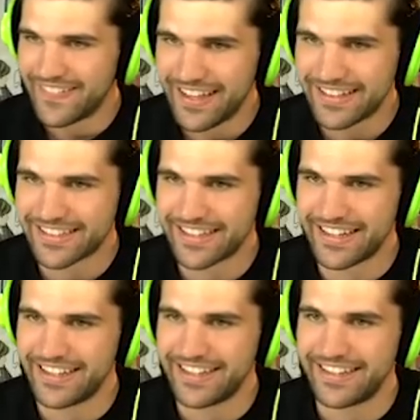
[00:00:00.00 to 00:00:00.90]
That's
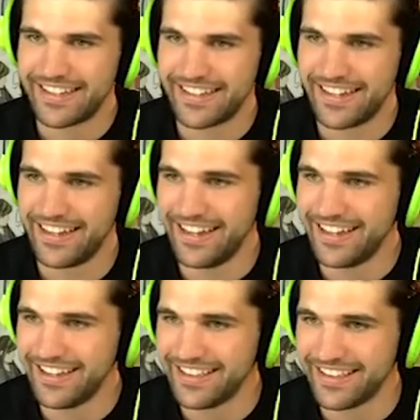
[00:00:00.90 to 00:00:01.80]
a...
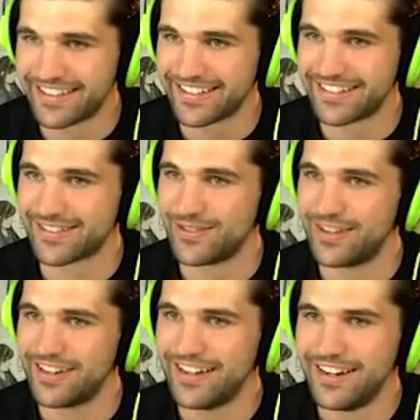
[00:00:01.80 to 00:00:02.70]
That's a
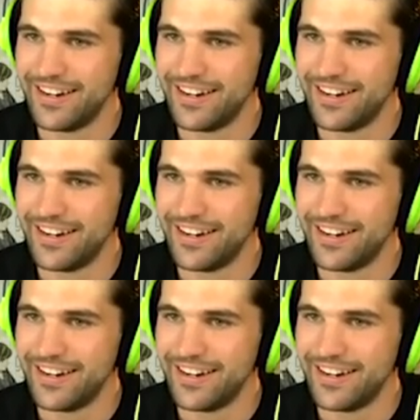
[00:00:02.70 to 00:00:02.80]
sword.